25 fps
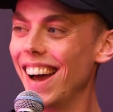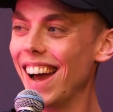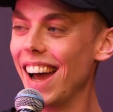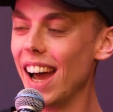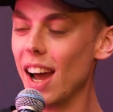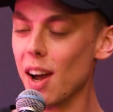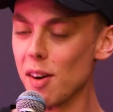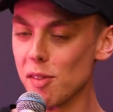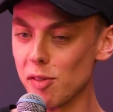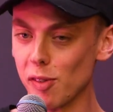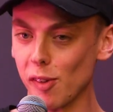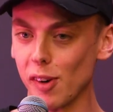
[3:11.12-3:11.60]

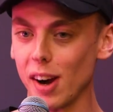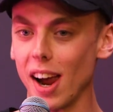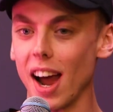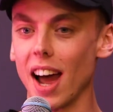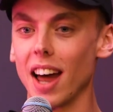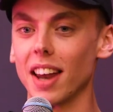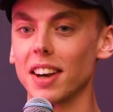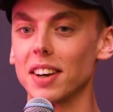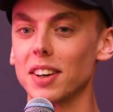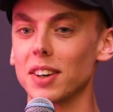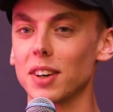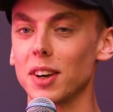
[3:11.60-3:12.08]
every
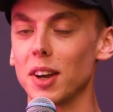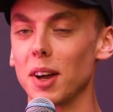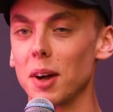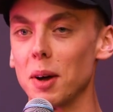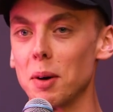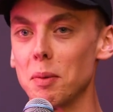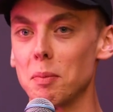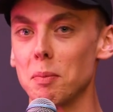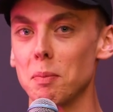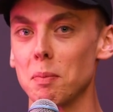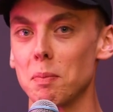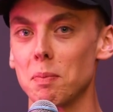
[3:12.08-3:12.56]
hand
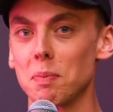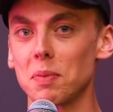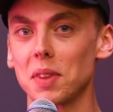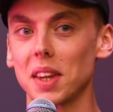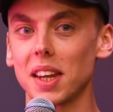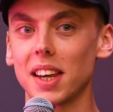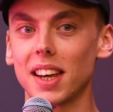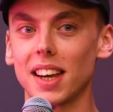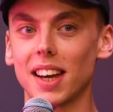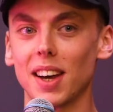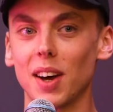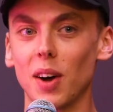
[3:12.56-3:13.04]

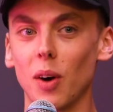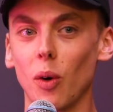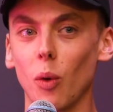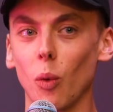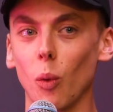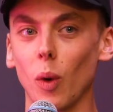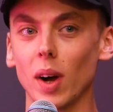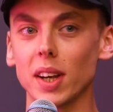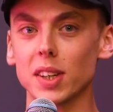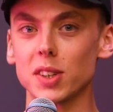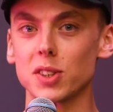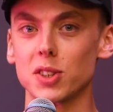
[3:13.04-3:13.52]

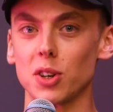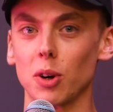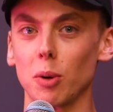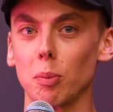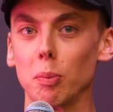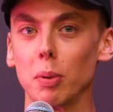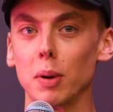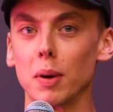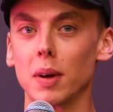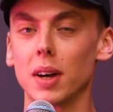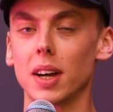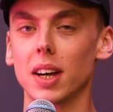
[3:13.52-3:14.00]
went up.